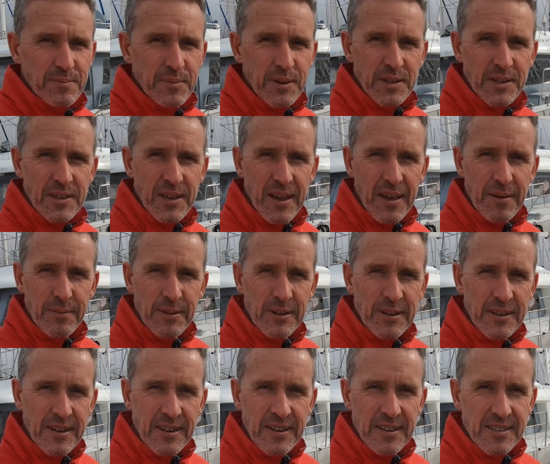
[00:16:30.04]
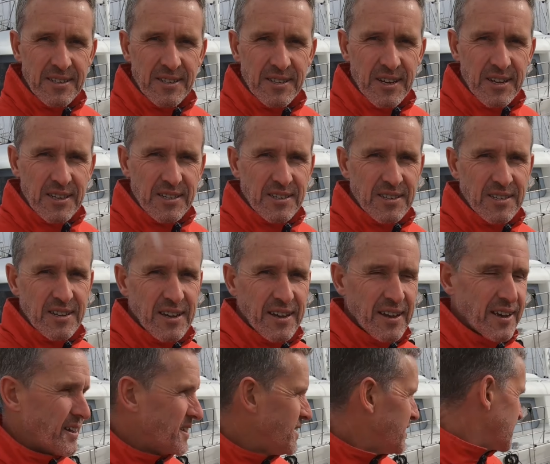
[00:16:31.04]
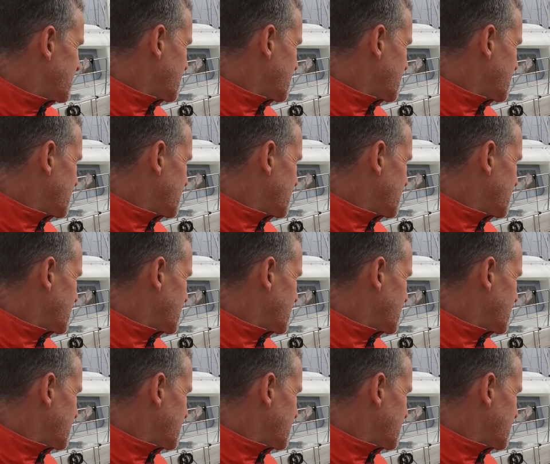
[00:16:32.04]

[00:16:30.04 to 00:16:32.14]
mid-cabin, and it's just yeah,